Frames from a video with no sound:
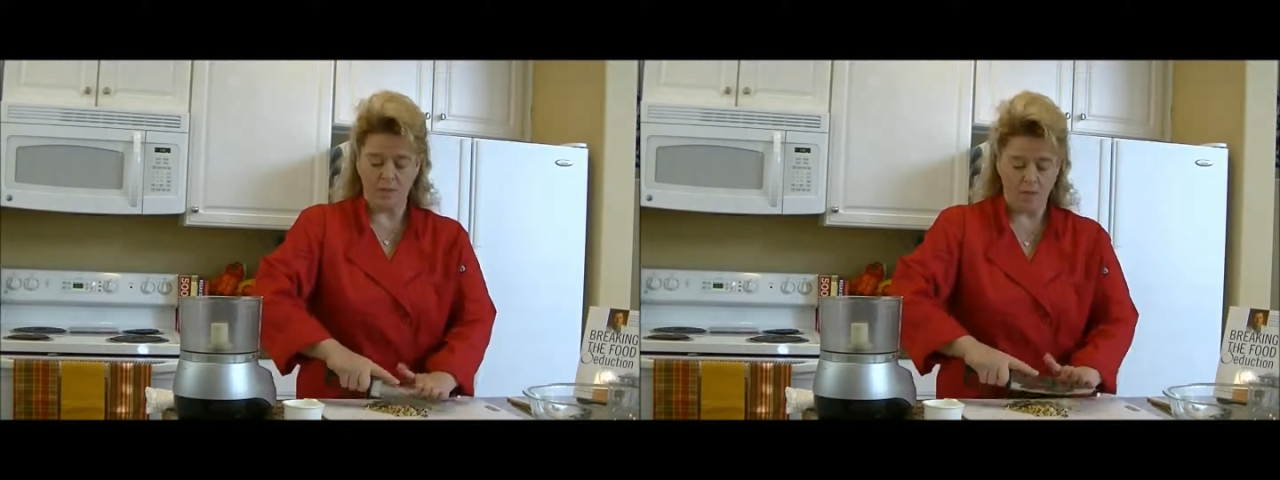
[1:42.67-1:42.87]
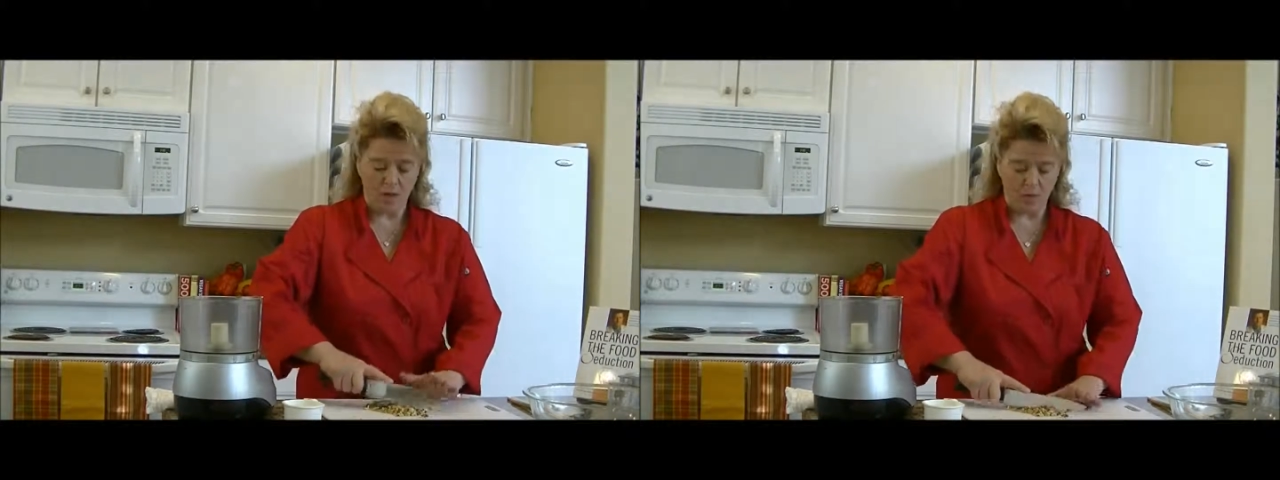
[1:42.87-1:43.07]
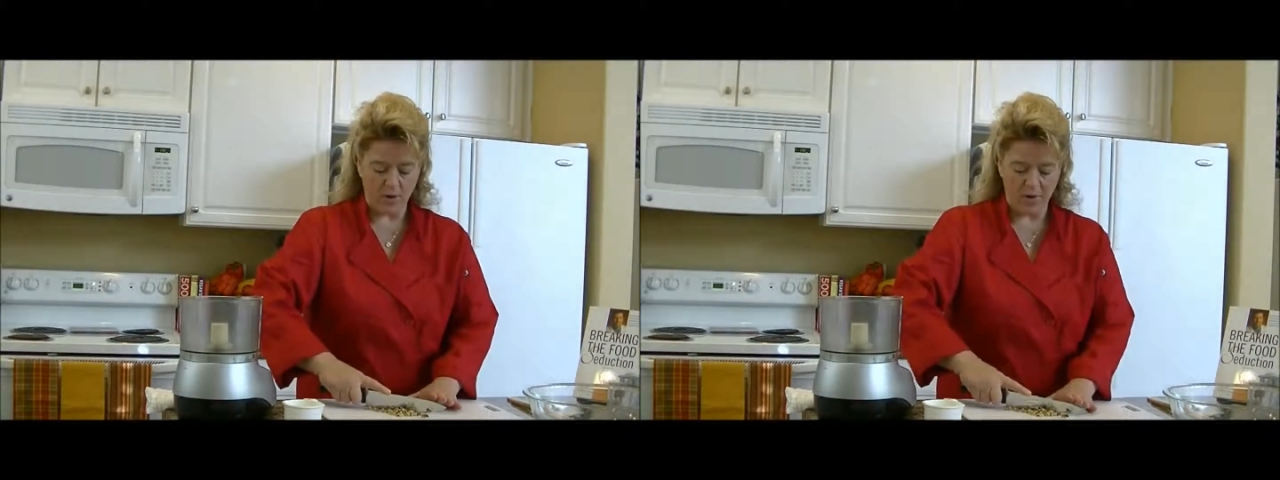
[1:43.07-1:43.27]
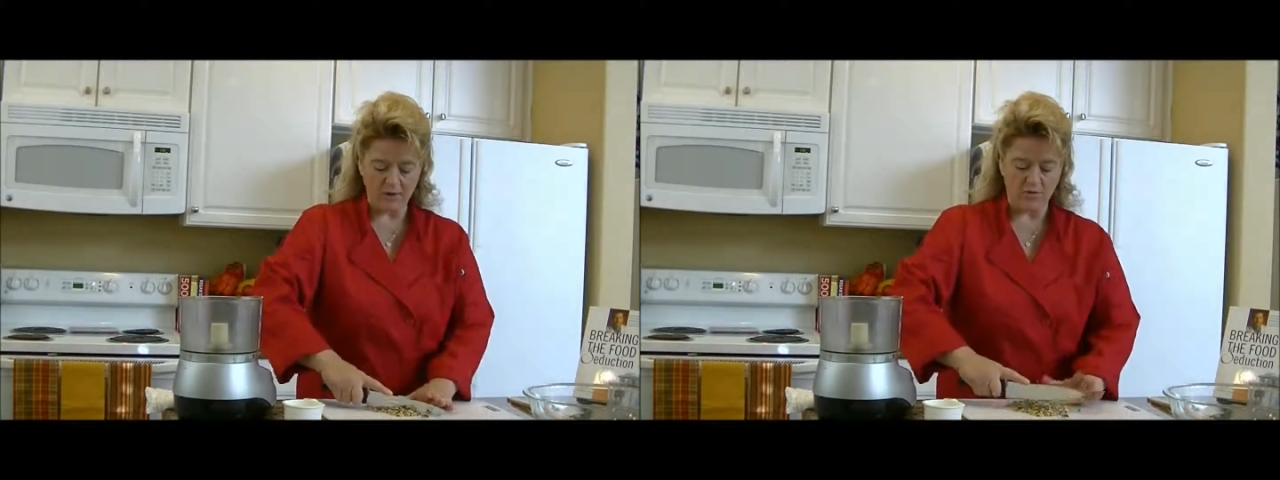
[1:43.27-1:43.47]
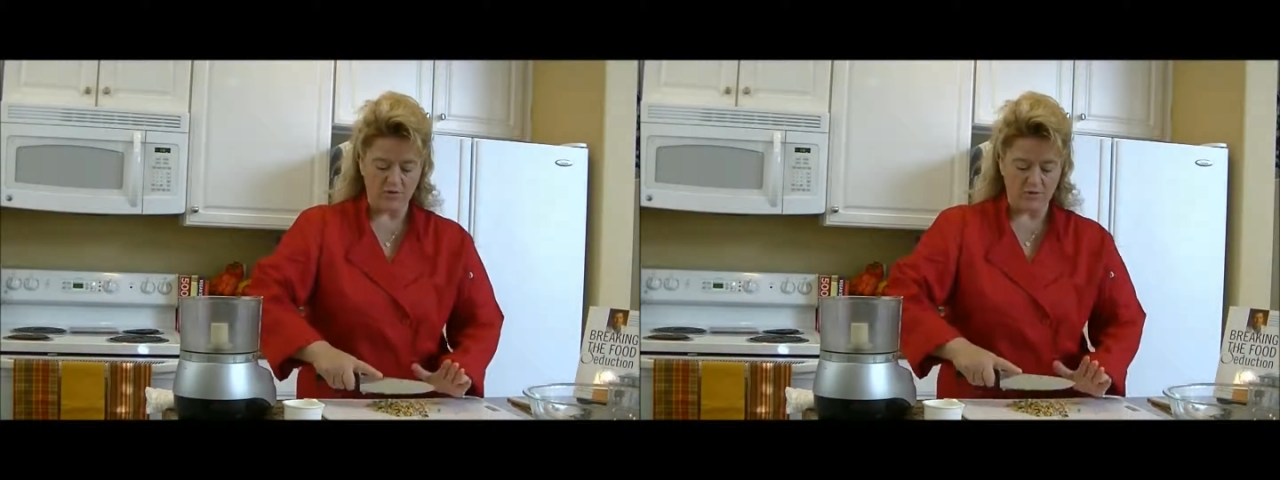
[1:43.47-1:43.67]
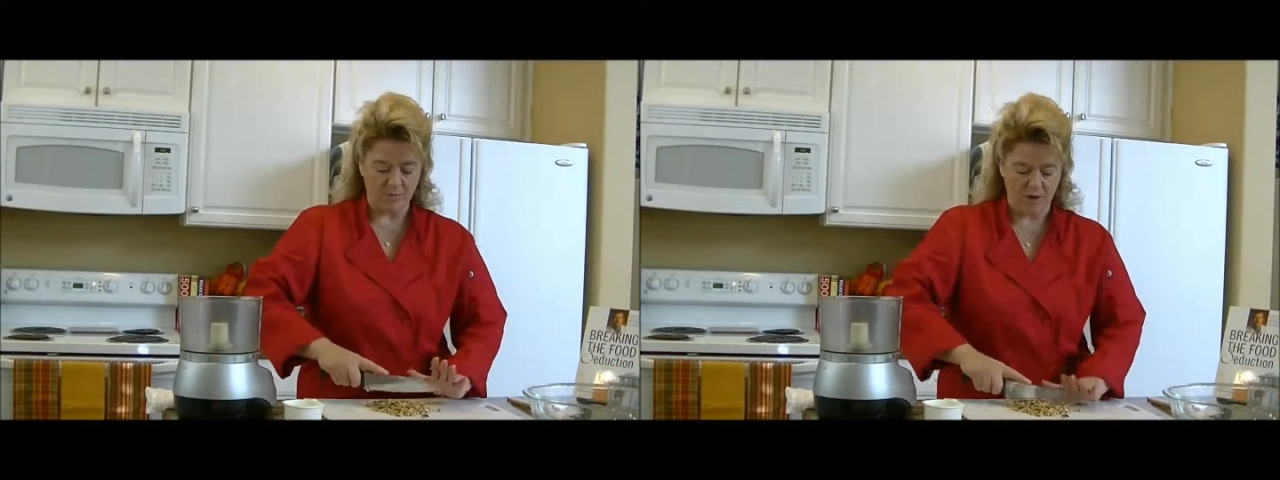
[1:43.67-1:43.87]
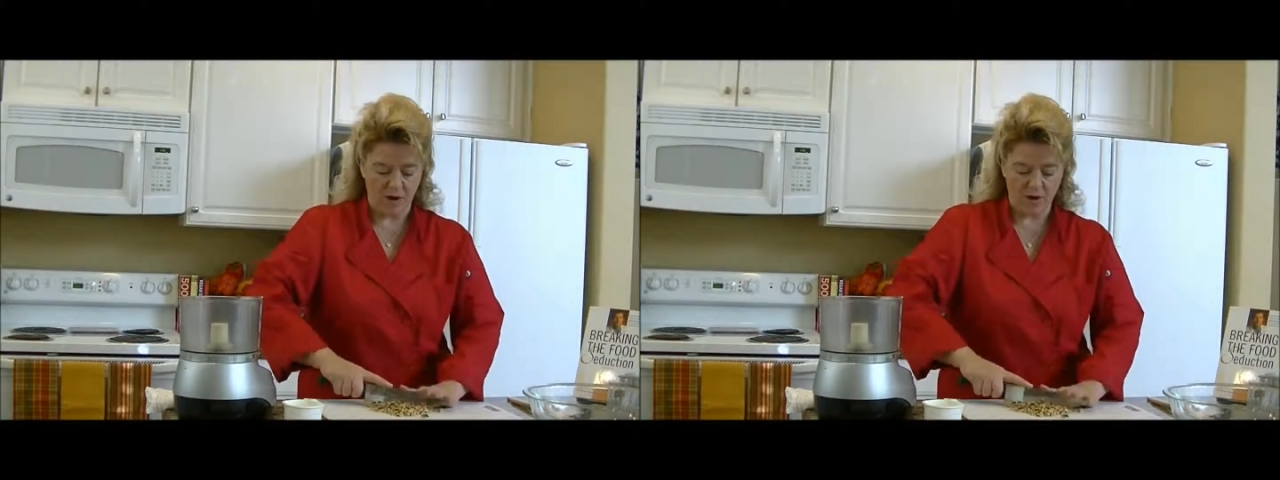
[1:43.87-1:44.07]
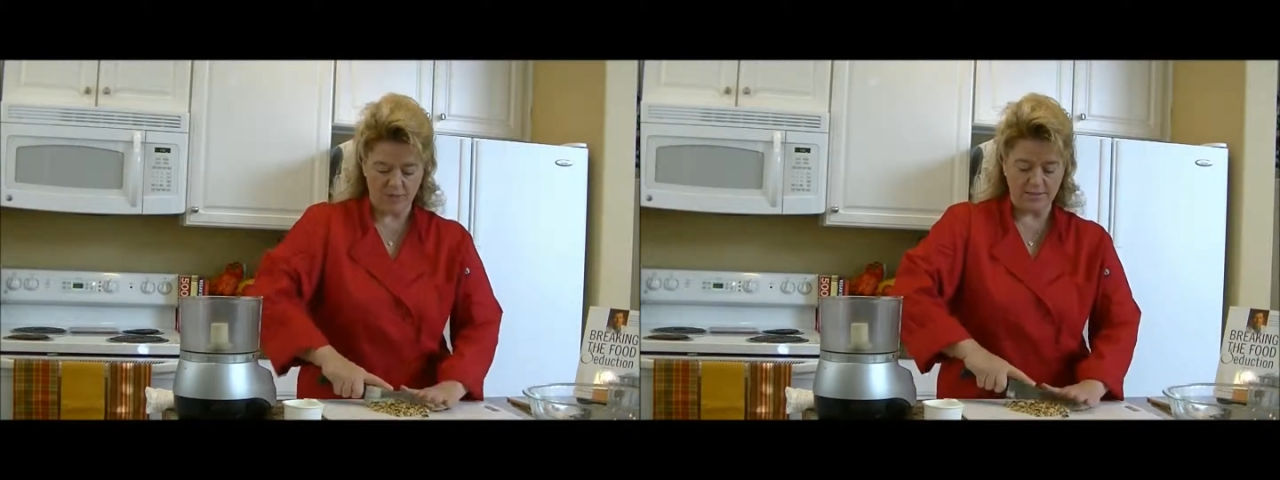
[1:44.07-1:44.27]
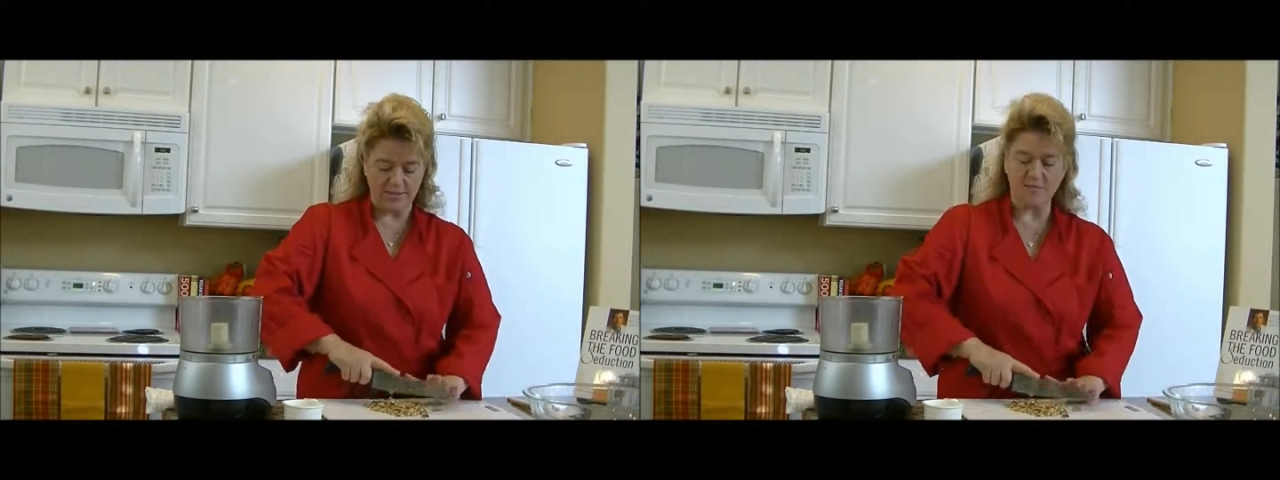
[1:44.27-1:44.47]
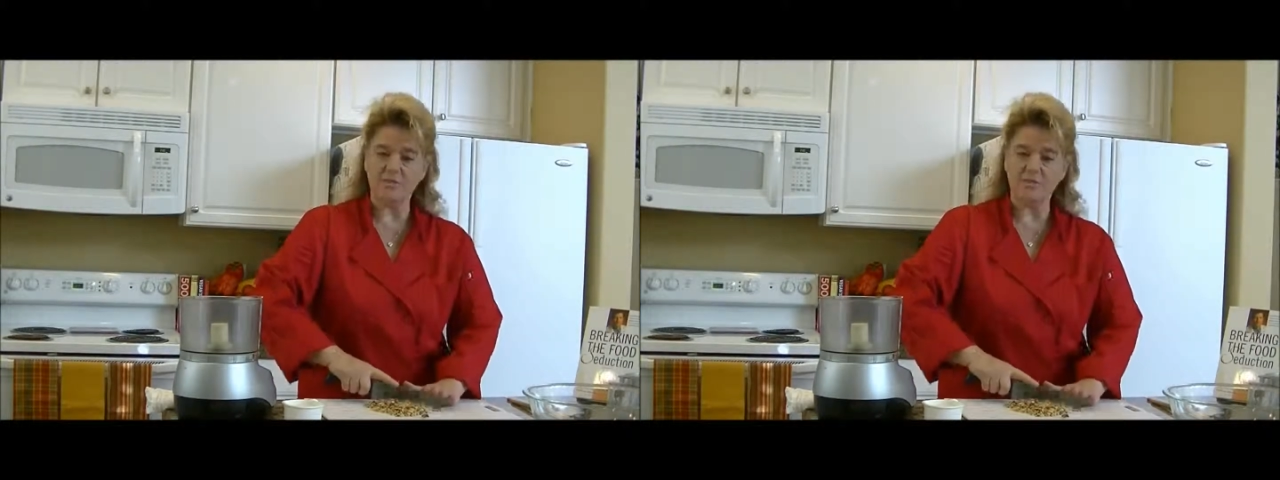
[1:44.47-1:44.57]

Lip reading: wild rice with some carrots and some